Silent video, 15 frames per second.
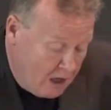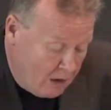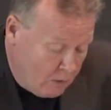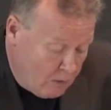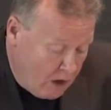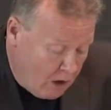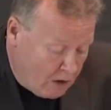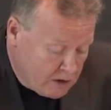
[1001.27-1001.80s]

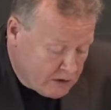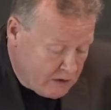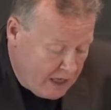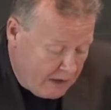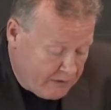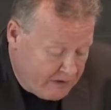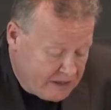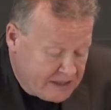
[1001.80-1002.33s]
We also
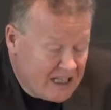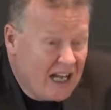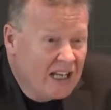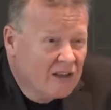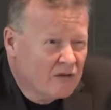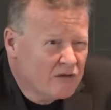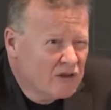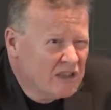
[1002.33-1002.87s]
have this
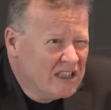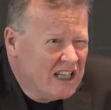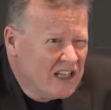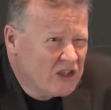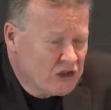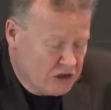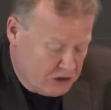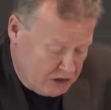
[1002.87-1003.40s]
kind of
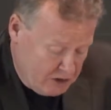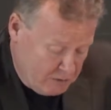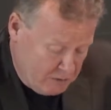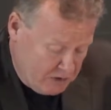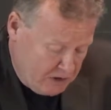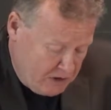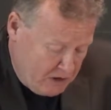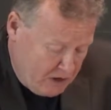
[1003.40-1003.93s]
relationship
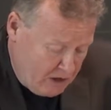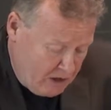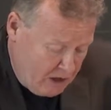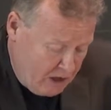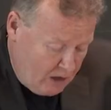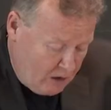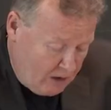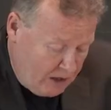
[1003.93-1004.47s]

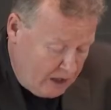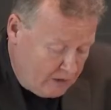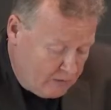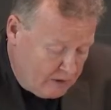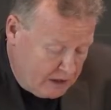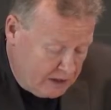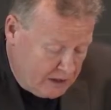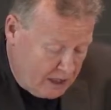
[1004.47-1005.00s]
in
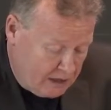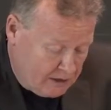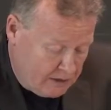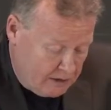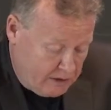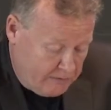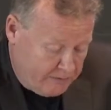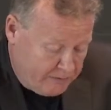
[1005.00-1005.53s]

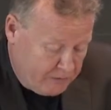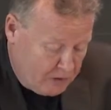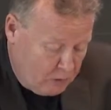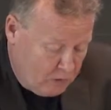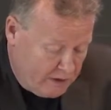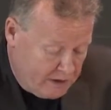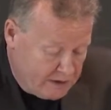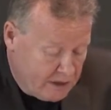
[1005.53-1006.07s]
Wikidata
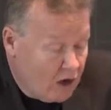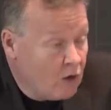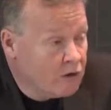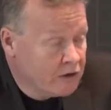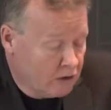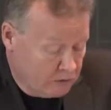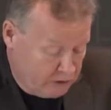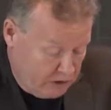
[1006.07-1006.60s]
with its
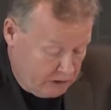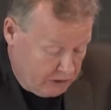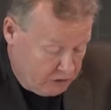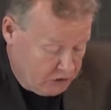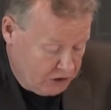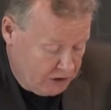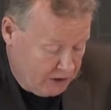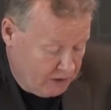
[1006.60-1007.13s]
own
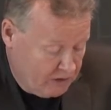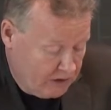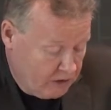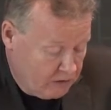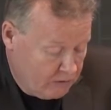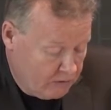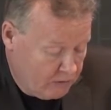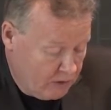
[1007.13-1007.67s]
ontology,
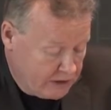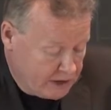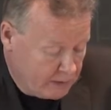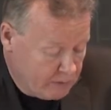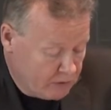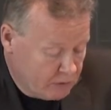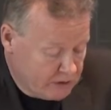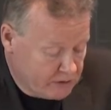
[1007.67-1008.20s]
for
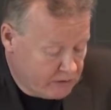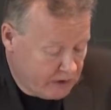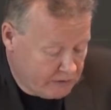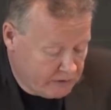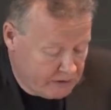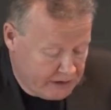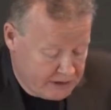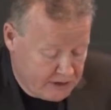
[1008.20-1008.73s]
example, with
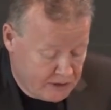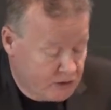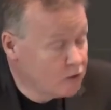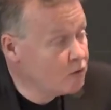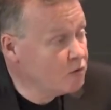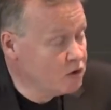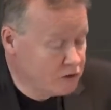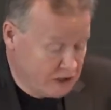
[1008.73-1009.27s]
references to
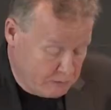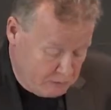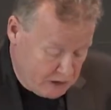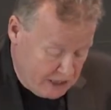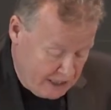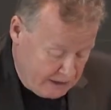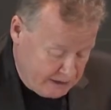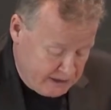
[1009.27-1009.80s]
music
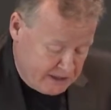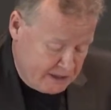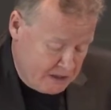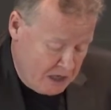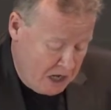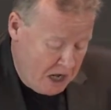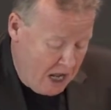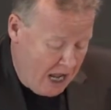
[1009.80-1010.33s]
brains
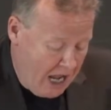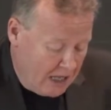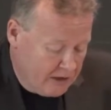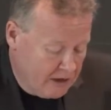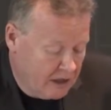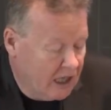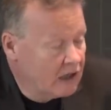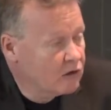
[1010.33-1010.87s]
and
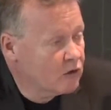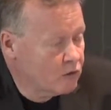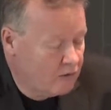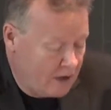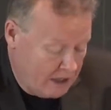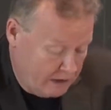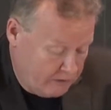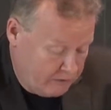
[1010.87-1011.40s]
again to
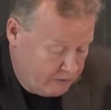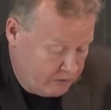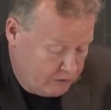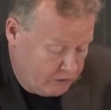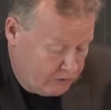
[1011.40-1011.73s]
VIAF.